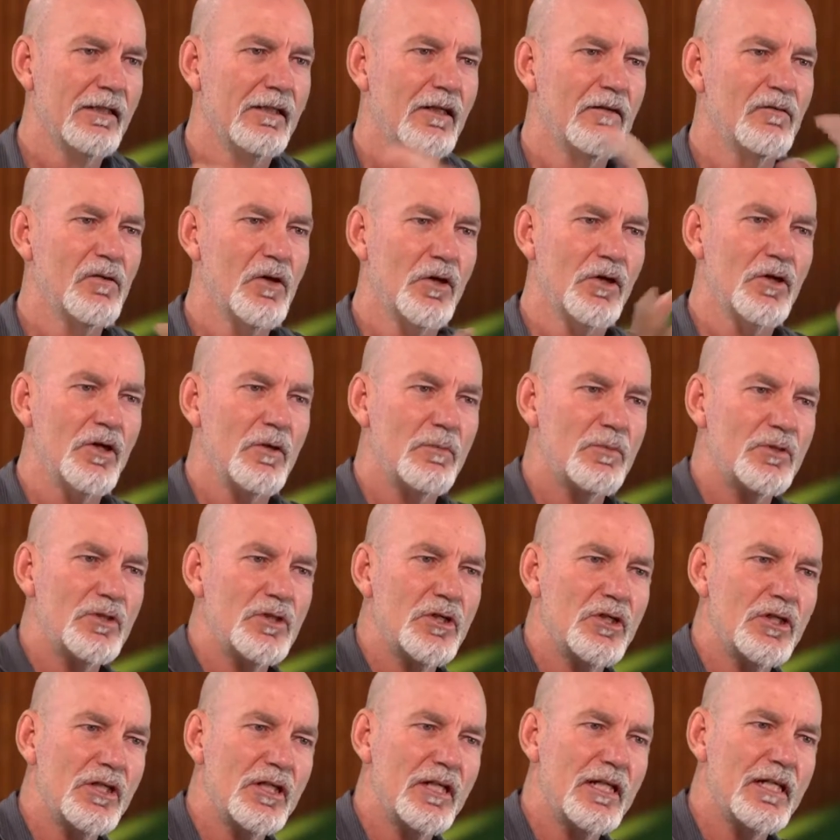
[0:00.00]
I've got an
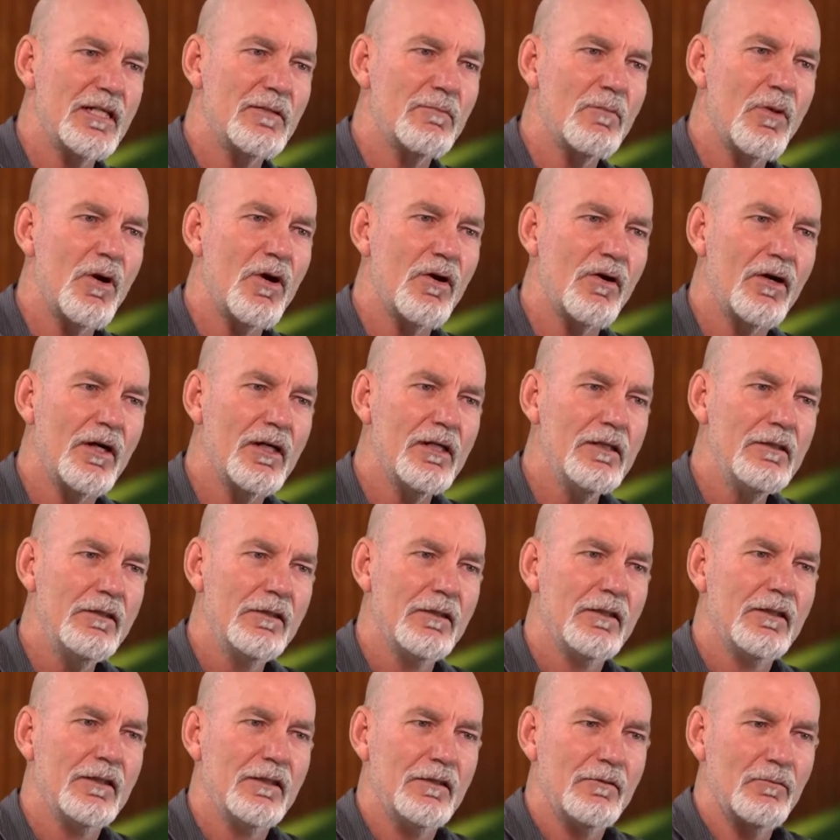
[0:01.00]
opportunity tomorrow
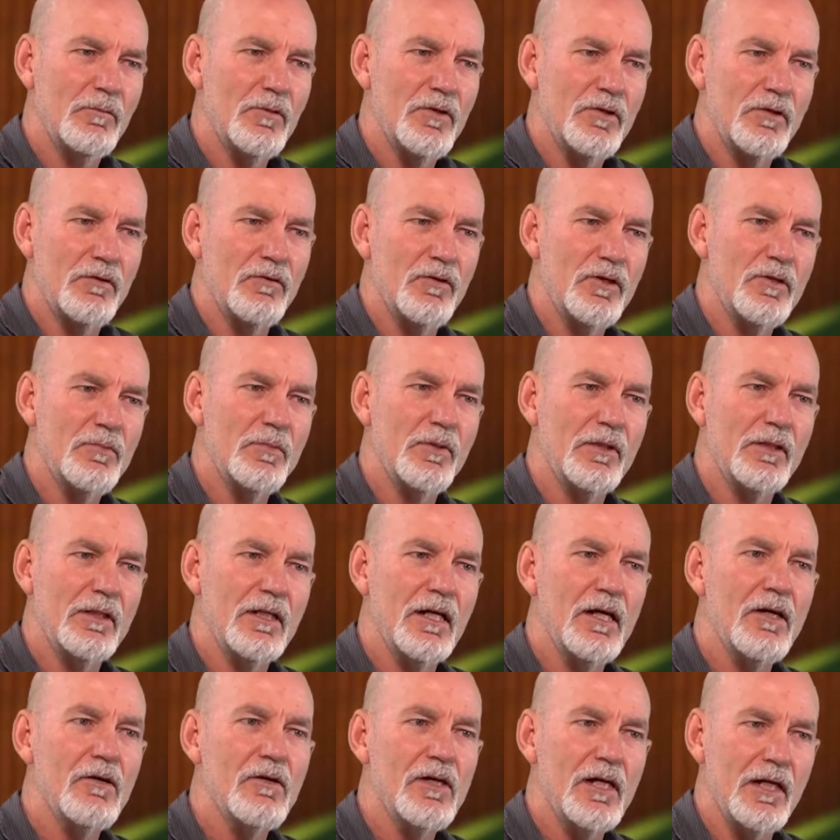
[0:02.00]
with a group at
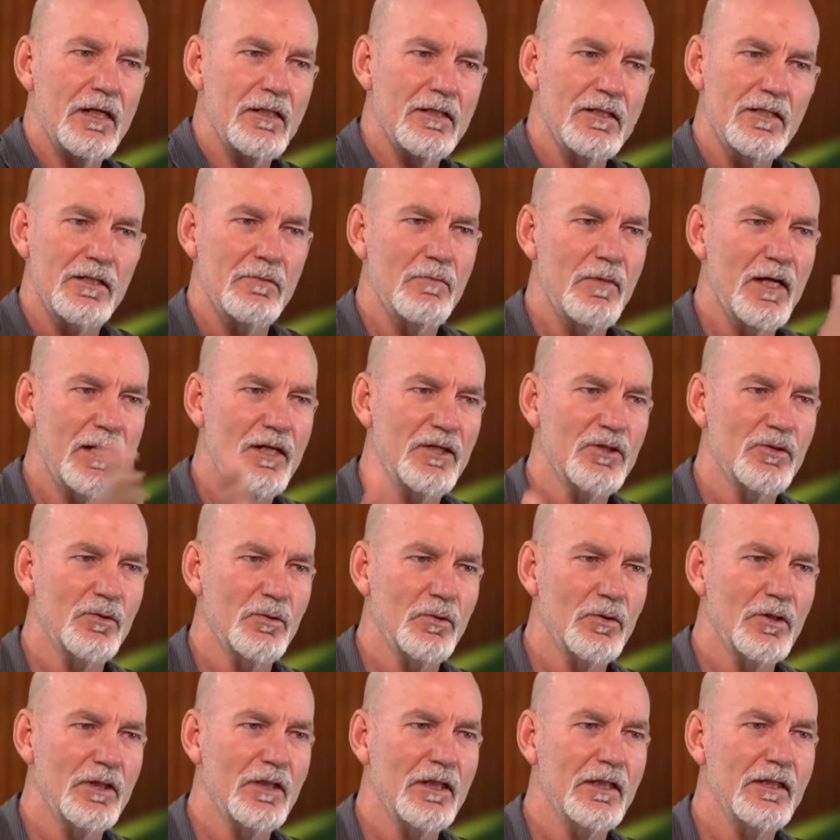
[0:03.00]
Gold Coast to make
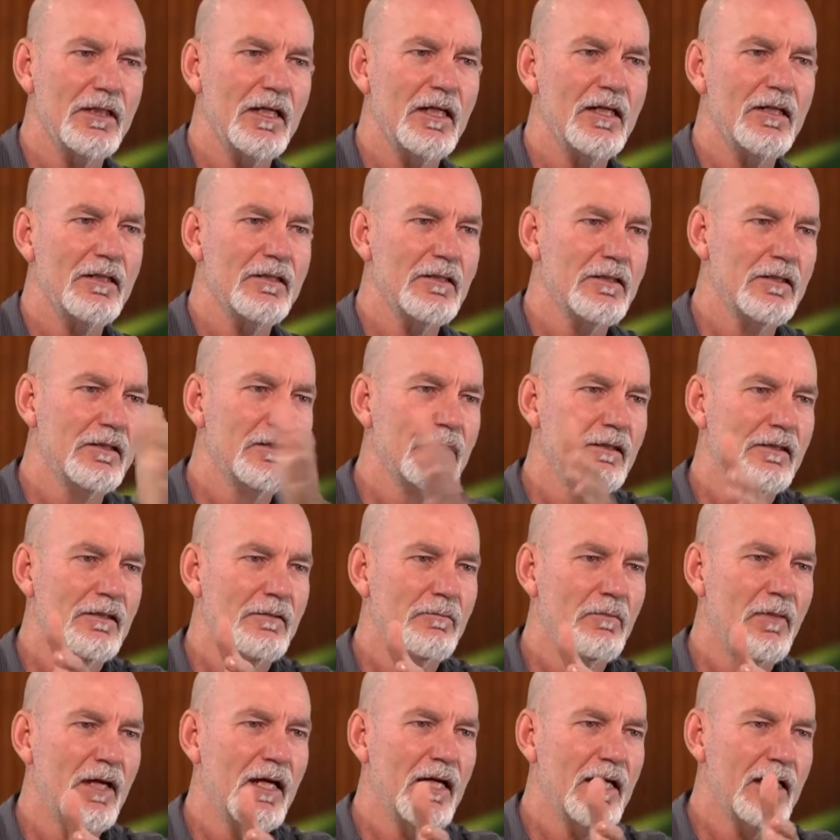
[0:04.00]
sure that I don't
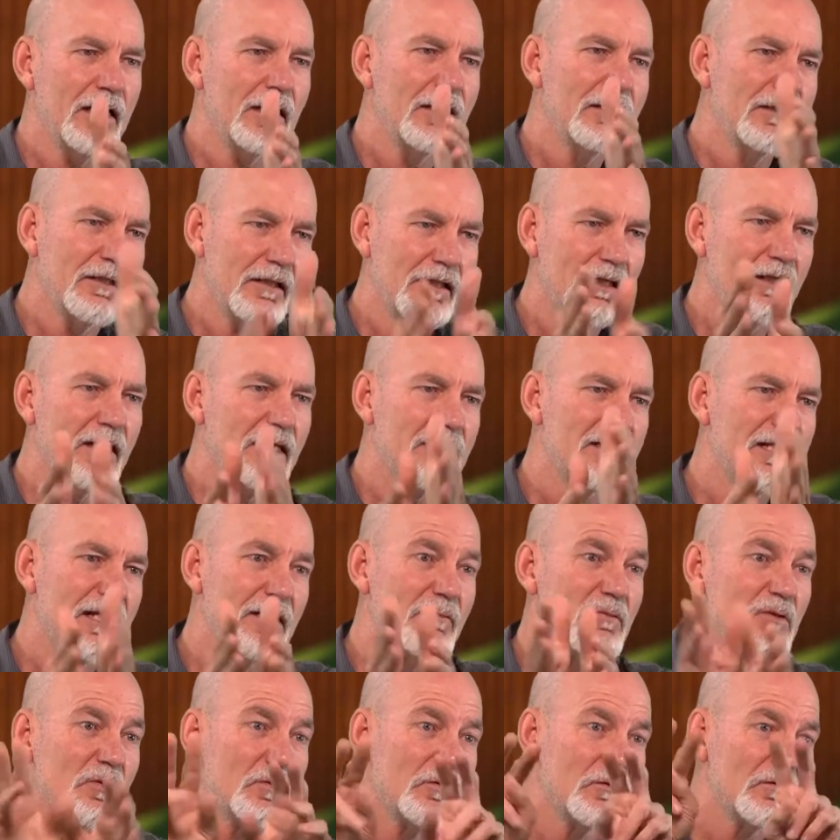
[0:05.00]
make that
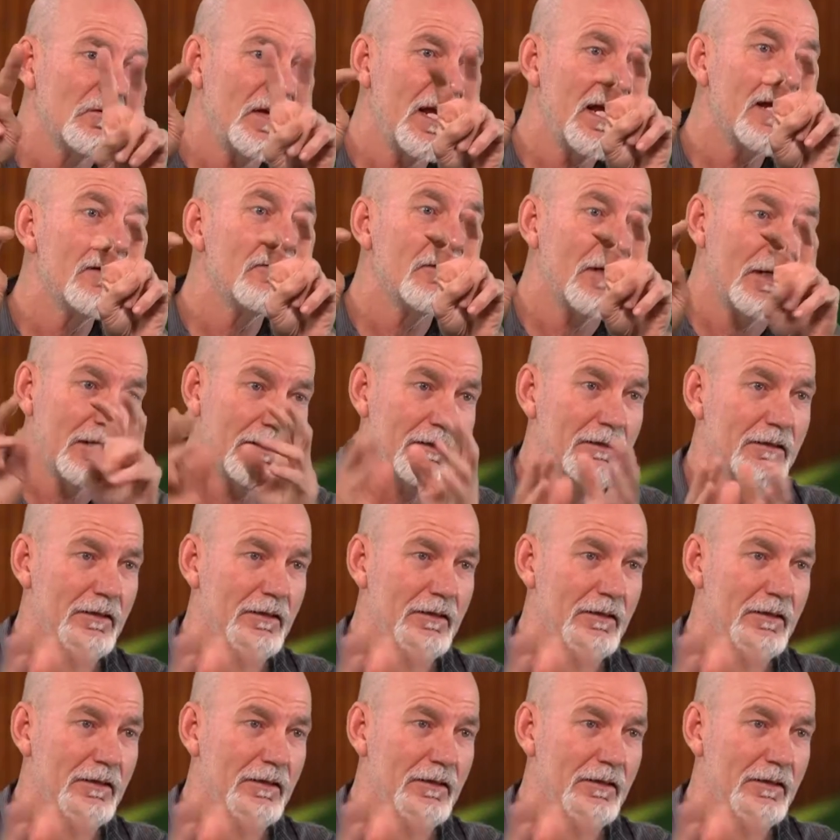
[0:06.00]
same sort of error.